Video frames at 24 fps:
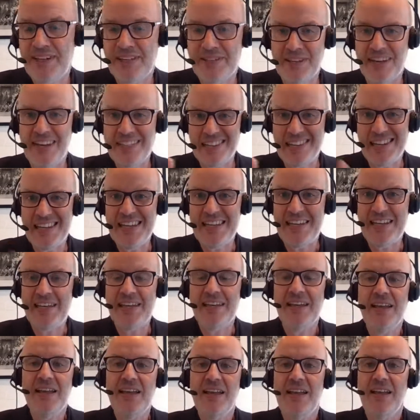It's
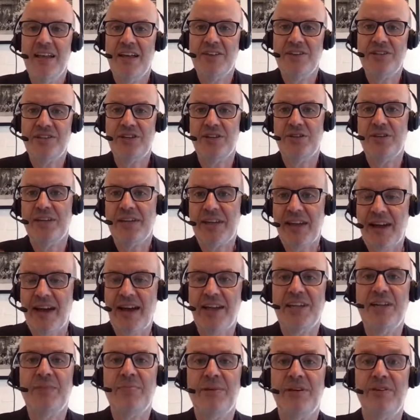leaky, and so you
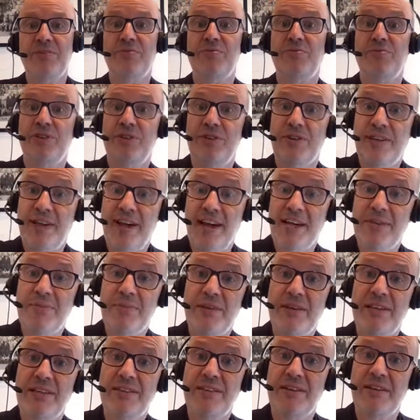can be
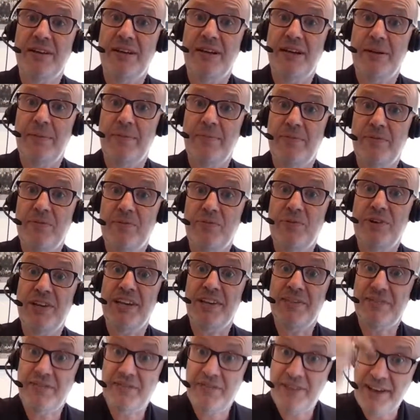
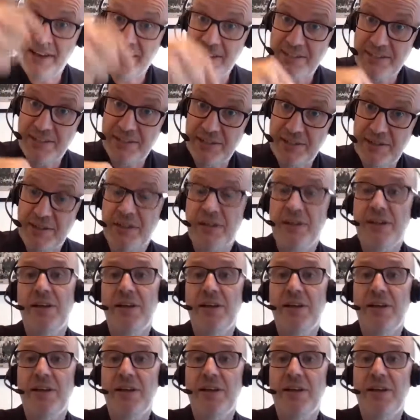reinfected